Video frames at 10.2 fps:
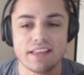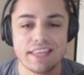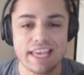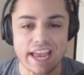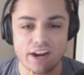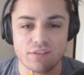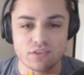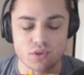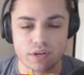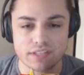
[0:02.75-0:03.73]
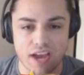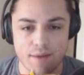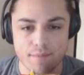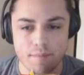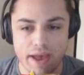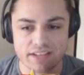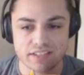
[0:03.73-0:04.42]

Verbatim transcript: the Arizona Diamondbacks,